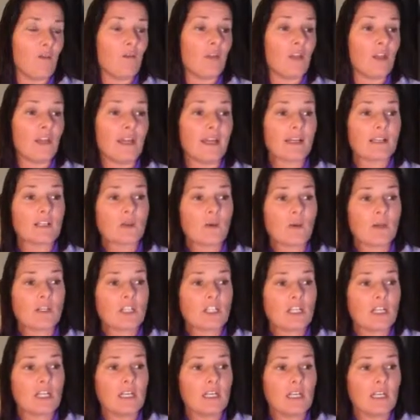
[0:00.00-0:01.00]
the next
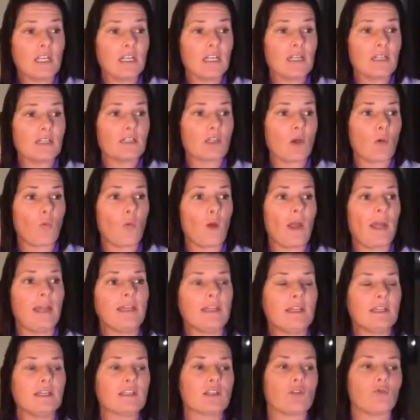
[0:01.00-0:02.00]
question is when
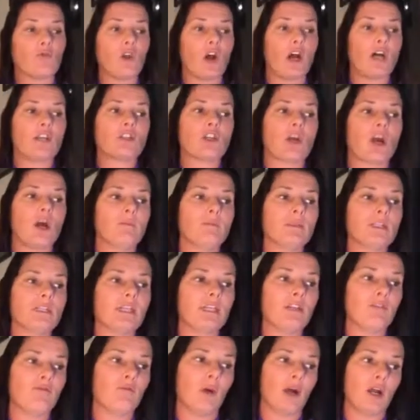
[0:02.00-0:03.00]
is the right time to
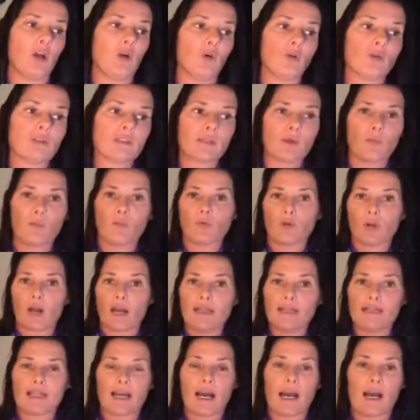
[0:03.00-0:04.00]
give my horse a
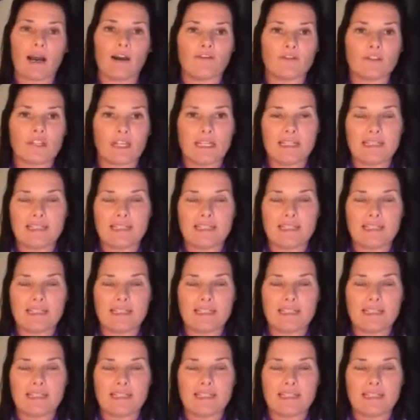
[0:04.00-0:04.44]
break after